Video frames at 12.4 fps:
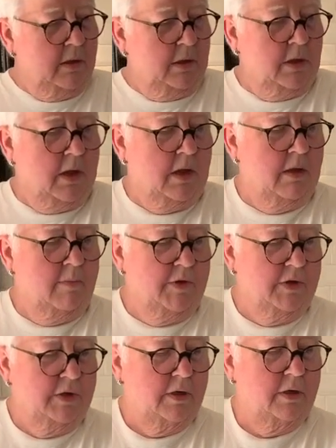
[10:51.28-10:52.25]
the
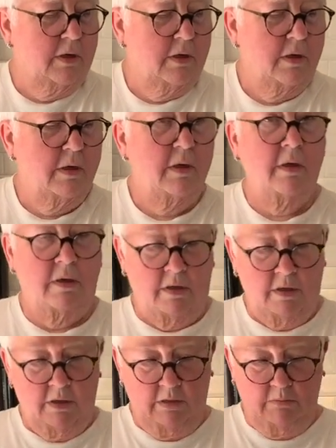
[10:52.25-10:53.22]
almond
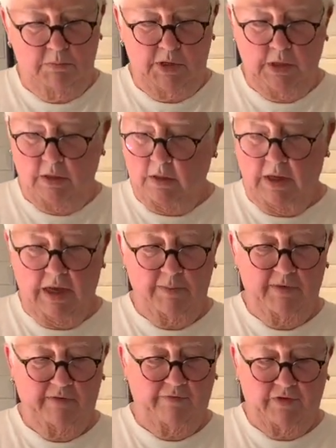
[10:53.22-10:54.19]
meal,
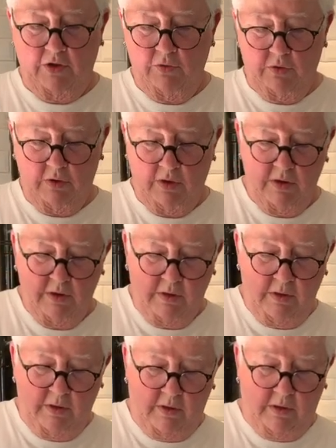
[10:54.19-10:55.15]
almond flour,
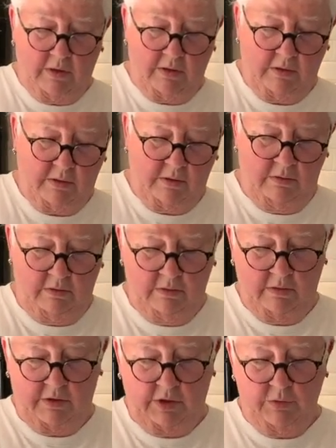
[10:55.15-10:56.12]

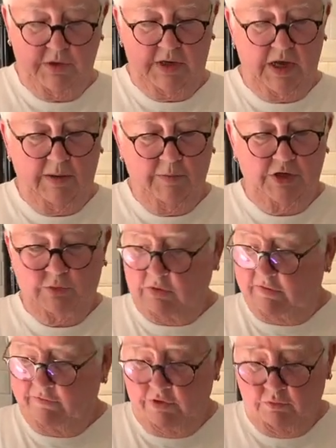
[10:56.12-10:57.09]
ground the almonds,
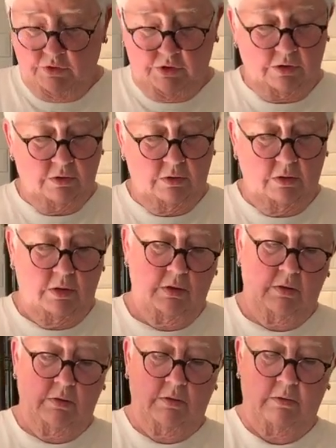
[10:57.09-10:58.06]
whatever you want to call it,
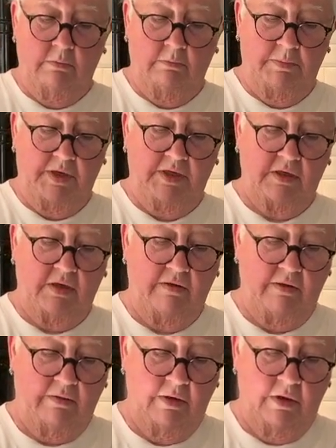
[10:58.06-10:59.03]
basically
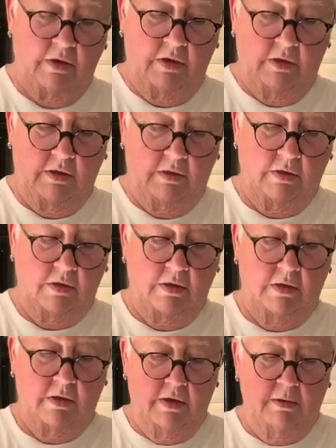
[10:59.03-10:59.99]

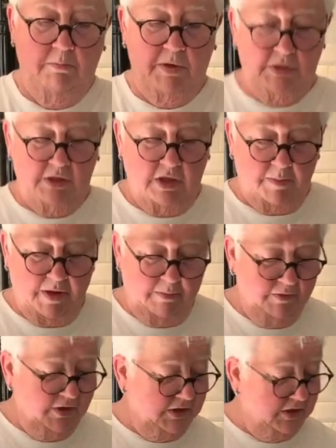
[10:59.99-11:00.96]
buzzed up
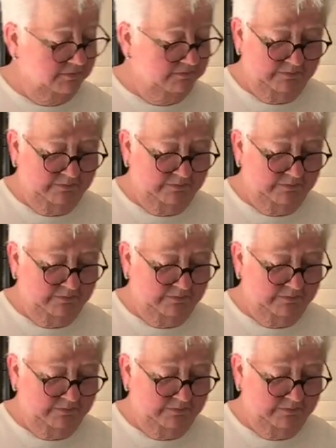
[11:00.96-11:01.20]
almonds.